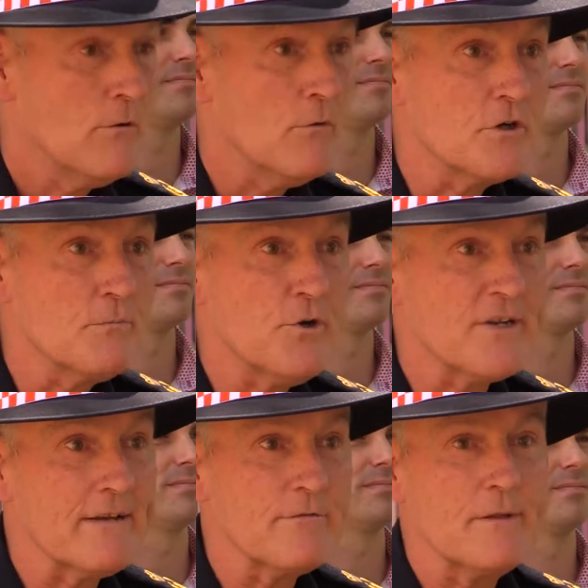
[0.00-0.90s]
Well, good
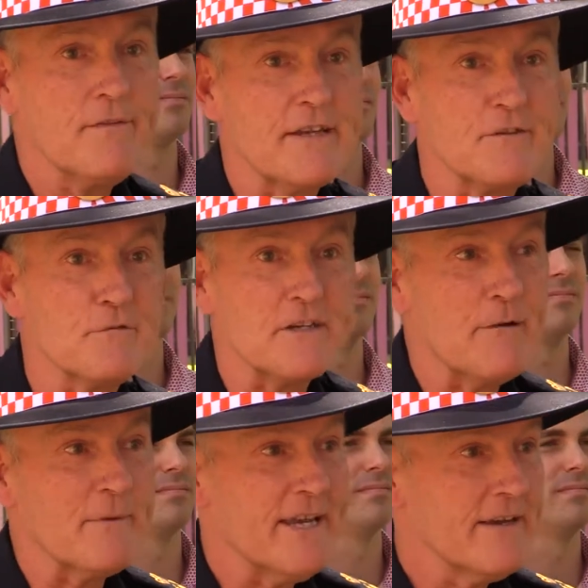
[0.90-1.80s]
morning, everyone. Thank you for
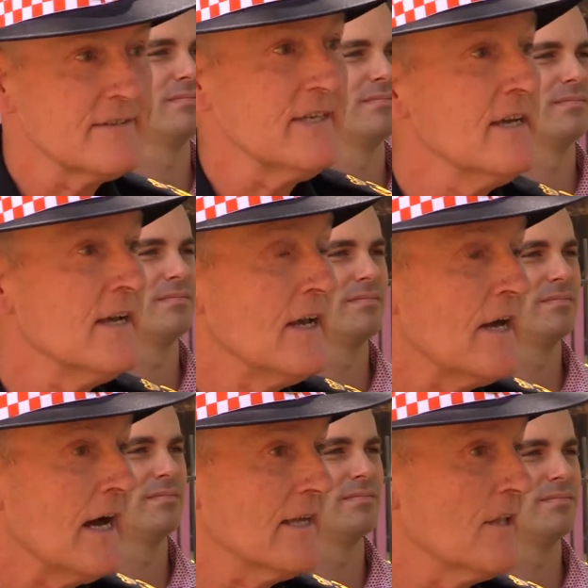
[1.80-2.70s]
coming out.
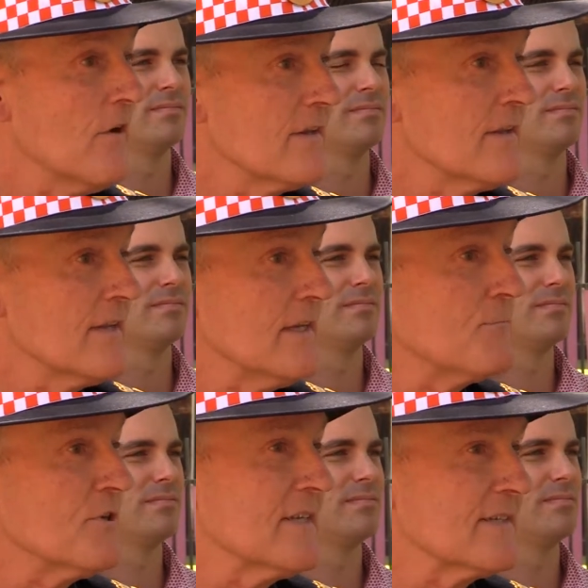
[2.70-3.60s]
In light of the
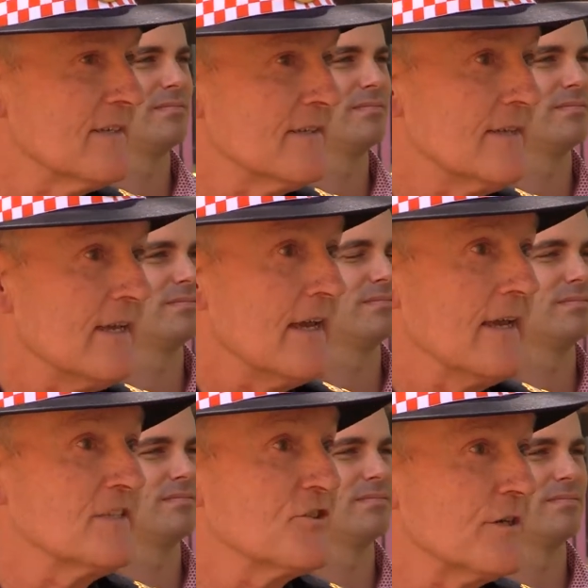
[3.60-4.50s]
predicted
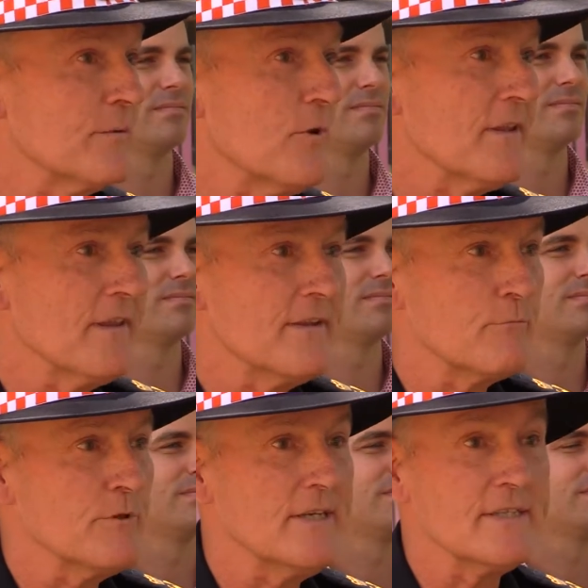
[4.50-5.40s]
extreme weather that
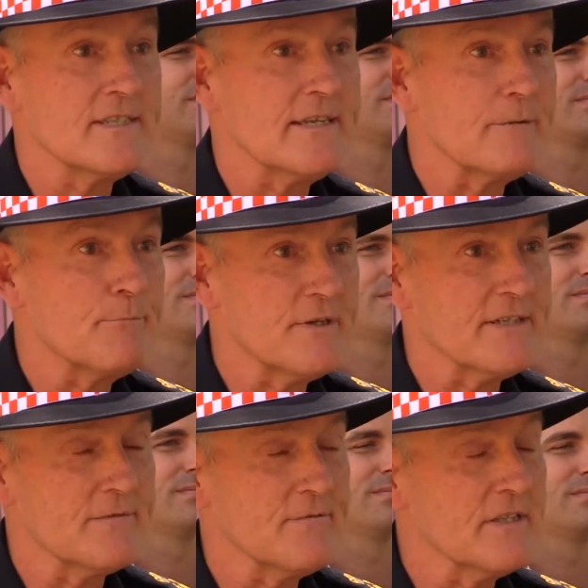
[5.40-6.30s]
we're seeing
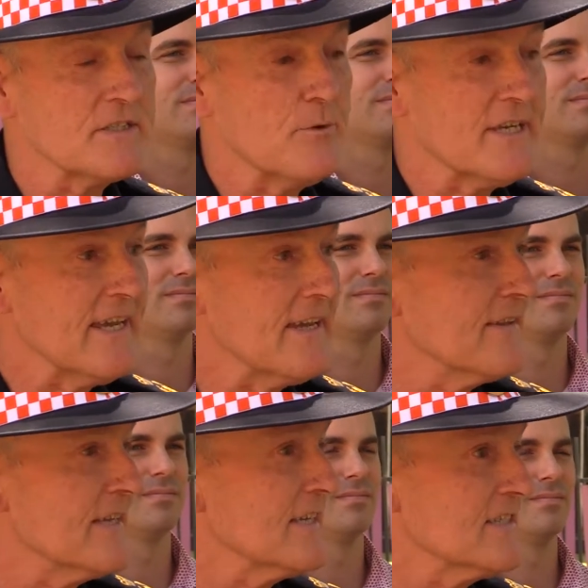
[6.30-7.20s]
predicted for this weekend,
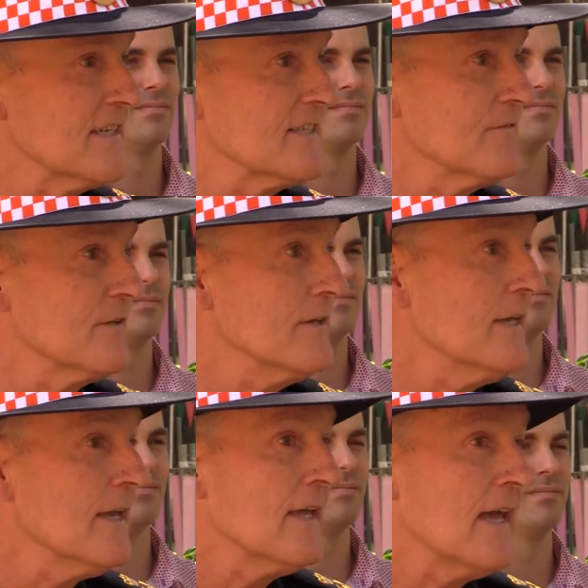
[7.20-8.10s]
the SES have, a, uh,
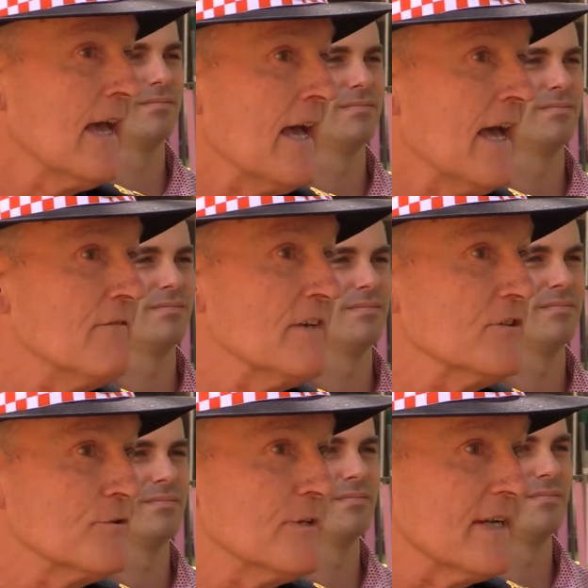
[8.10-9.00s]
have
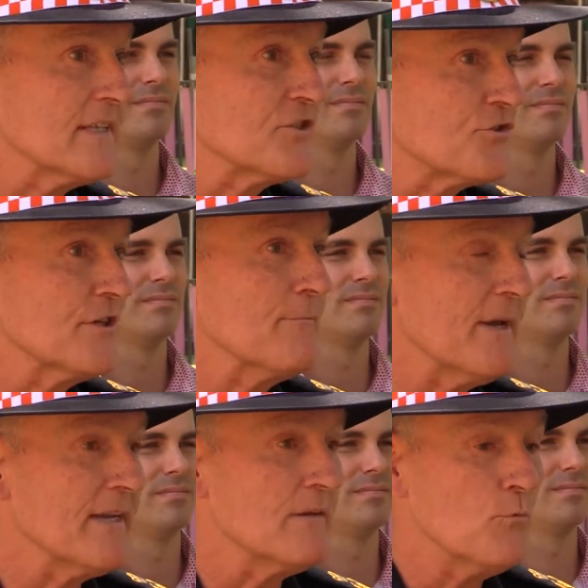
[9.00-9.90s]
issued an extreme
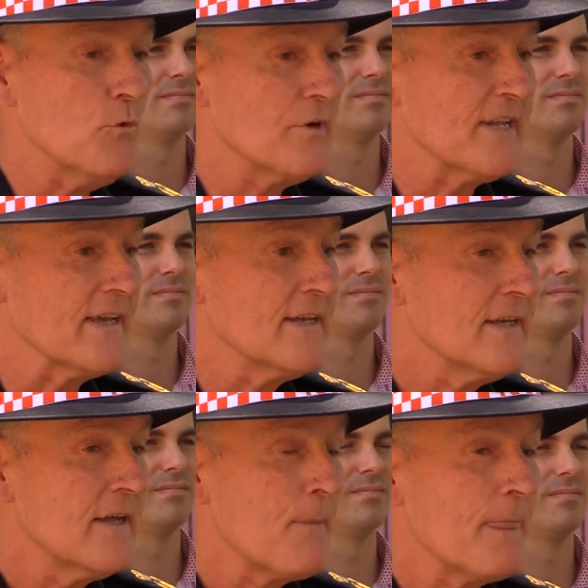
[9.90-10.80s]
heat warning.
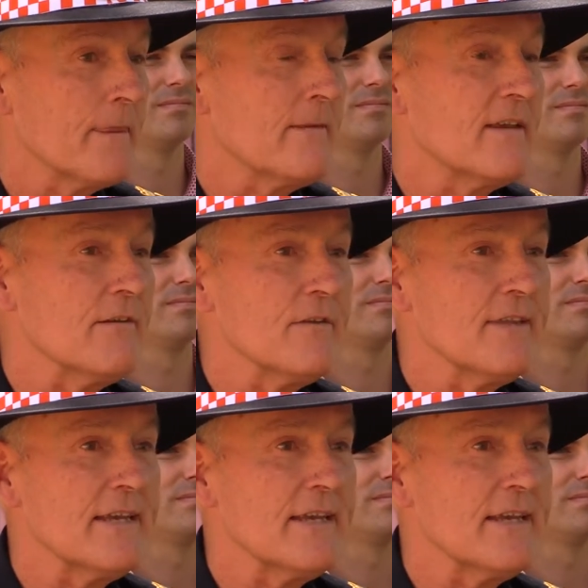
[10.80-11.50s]
Given